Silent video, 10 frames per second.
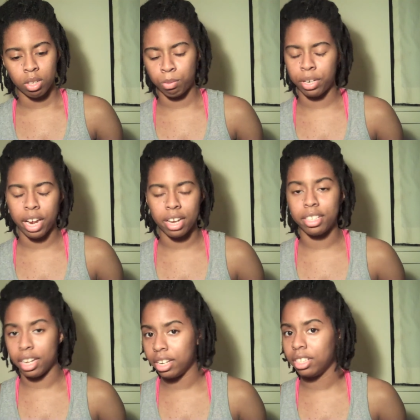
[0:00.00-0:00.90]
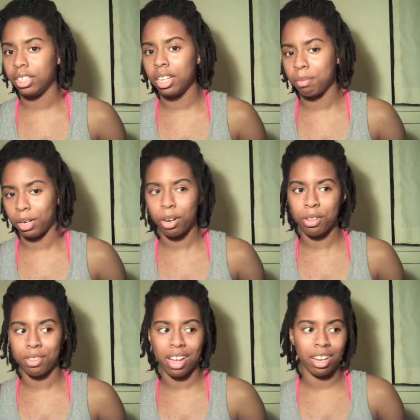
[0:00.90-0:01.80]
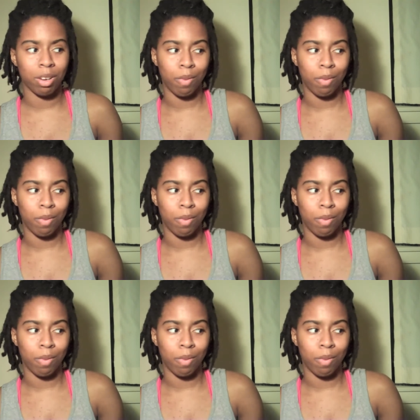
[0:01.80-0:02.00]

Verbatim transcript: Brienne is innocent, but other than that, like,